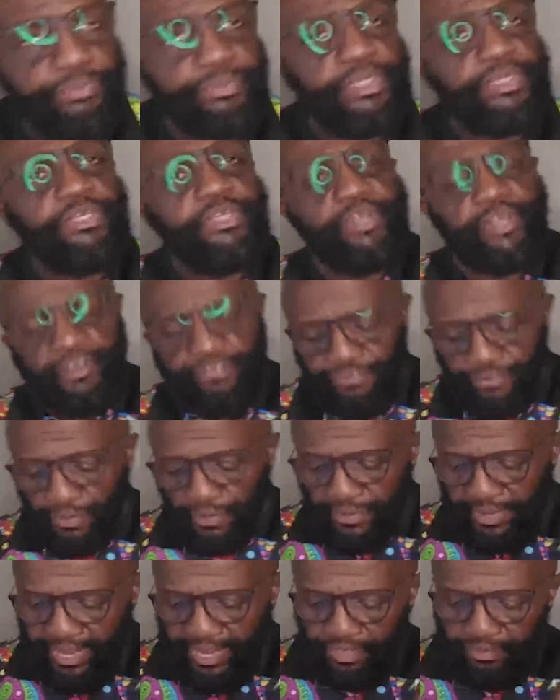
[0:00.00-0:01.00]
to be
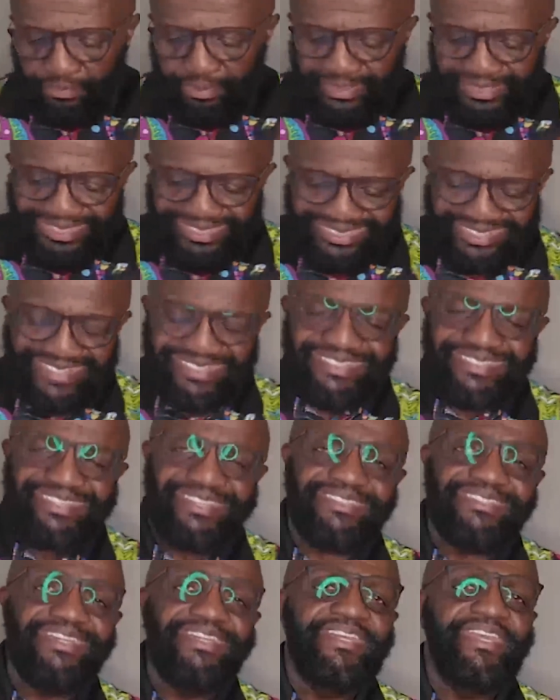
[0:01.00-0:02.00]
careful and
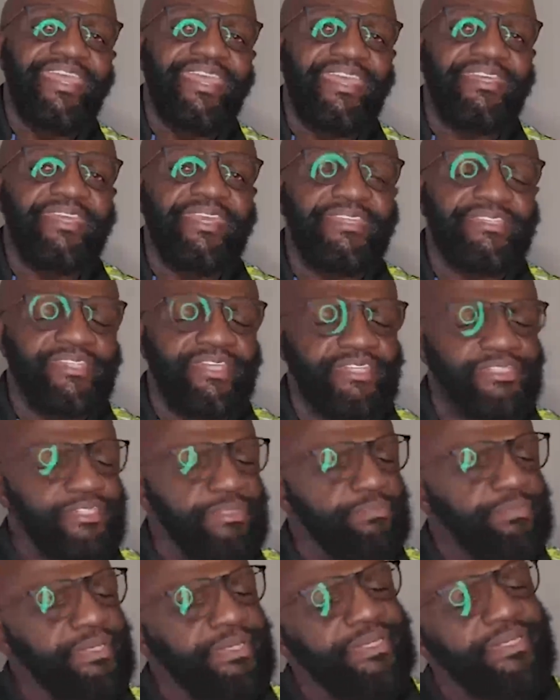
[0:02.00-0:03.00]
persistent. And it says
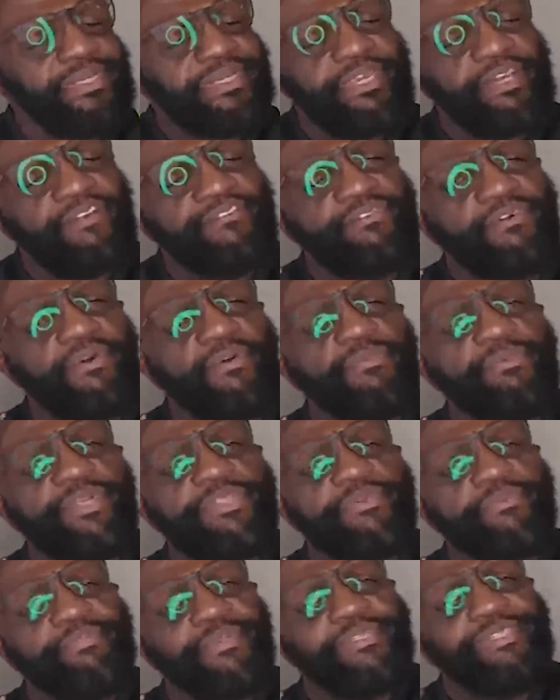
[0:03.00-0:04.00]
to be careful
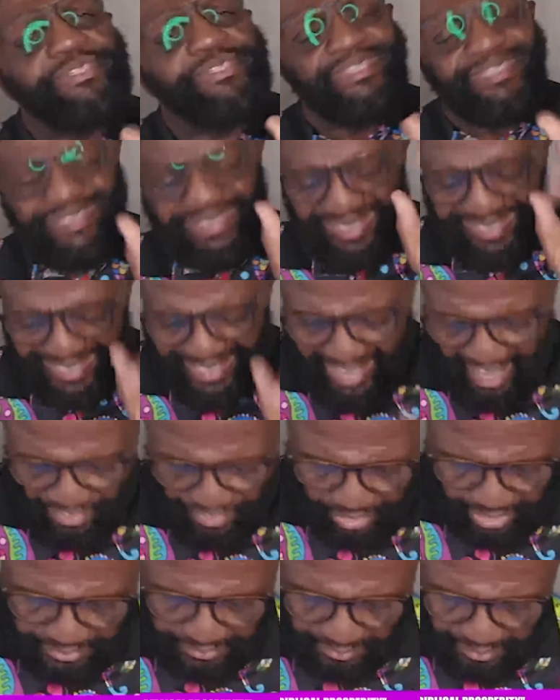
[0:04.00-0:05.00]
with a persistent
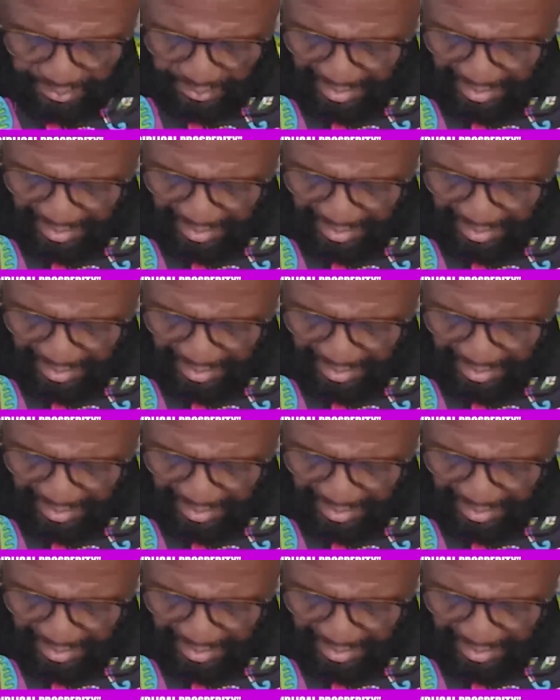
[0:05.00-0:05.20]
effort.